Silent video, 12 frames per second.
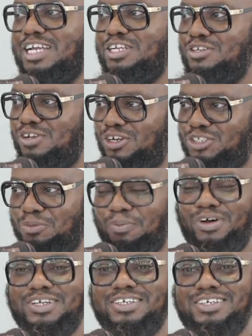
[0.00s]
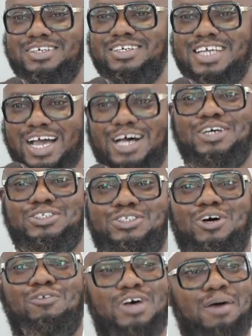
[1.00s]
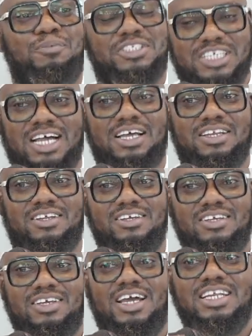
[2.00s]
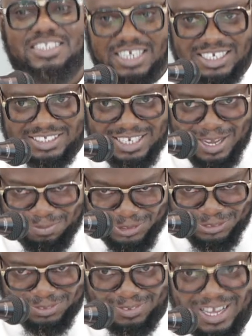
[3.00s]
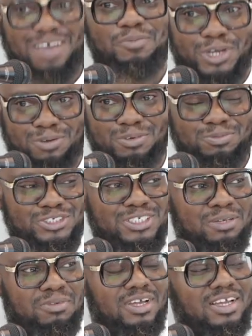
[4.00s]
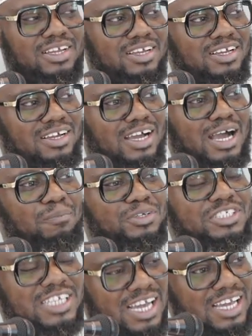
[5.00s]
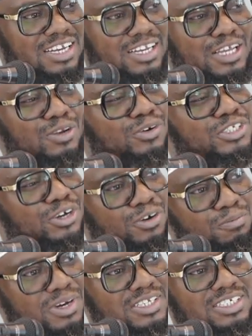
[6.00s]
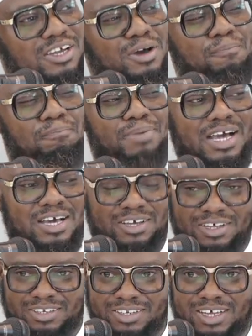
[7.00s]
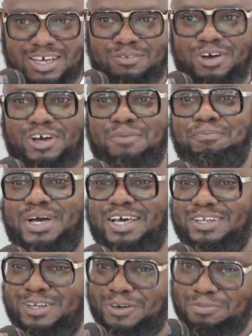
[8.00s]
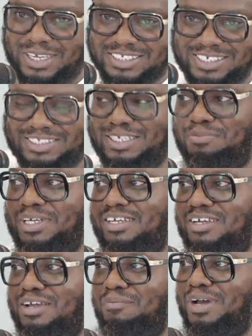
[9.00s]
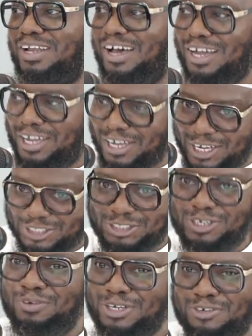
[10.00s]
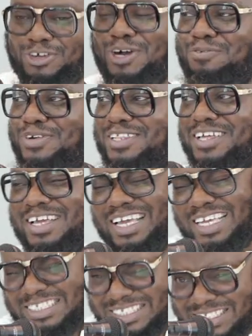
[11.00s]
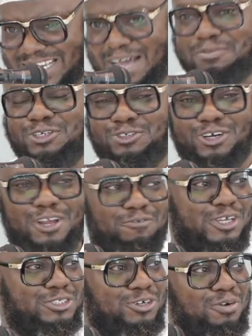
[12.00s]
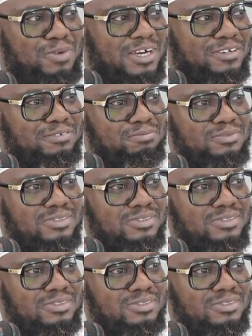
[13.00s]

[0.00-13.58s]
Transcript: and he knocked upon the house of Abu Jahl and he said, Aslamtu. i become a Muslim. Abu Jahl, he looked at Umar, he said, Qabbahak Allah, wa qabbaha Allah ma jitta bi. May Allah curse you and what you come with. He slammed the door in the face of Umar.